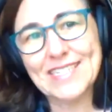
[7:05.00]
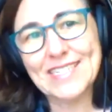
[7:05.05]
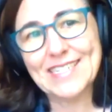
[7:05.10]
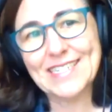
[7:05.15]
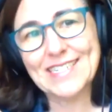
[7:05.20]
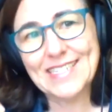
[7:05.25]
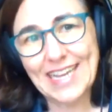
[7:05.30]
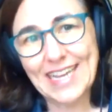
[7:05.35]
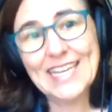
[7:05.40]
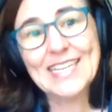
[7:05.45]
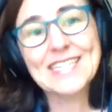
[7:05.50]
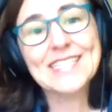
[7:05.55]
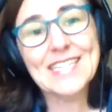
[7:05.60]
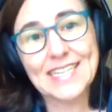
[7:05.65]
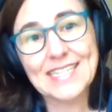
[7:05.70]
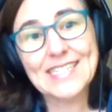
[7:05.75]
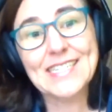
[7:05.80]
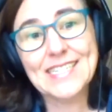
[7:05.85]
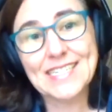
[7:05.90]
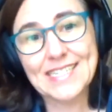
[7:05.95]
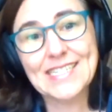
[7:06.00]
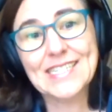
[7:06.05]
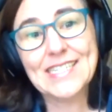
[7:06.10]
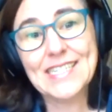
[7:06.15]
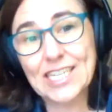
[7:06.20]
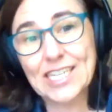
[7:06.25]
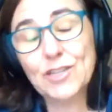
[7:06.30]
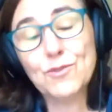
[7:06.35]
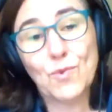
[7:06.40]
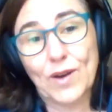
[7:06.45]
it takes us to
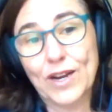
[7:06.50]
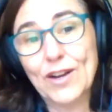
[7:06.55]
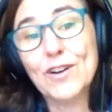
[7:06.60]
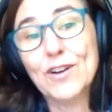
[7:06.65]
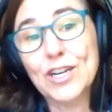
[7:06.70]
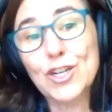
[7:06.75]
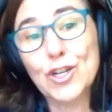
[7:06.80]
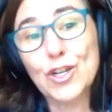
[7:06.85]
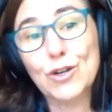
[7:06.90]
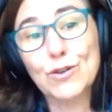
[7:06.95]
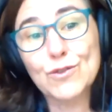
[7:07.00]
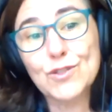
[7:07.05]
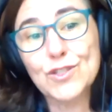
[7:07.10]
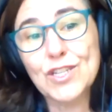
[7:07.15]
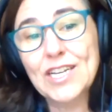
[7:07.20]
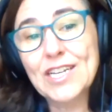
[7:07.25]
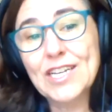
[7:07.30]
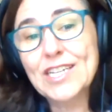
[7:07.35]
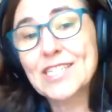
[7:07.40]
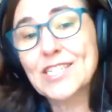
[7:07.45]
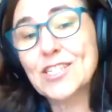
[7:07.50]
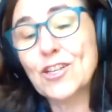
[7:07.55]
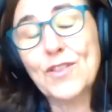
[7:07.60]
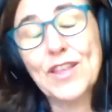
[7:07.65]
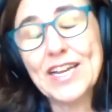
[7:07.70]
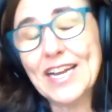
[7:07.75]
see where it goes. So